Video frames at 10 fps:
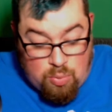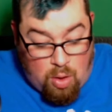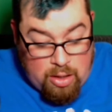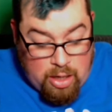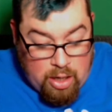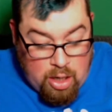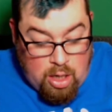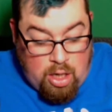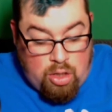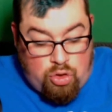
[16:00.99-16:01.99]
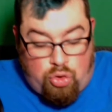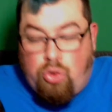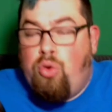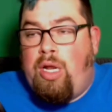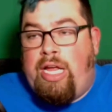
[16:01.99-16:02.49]
one
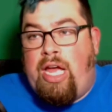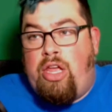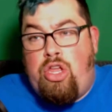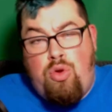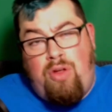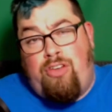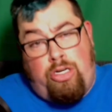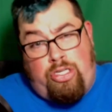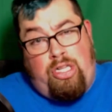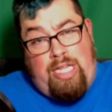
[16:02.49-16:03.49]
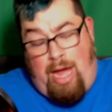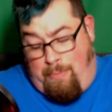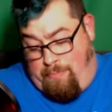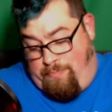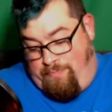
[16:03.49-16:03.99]
truly universal yum.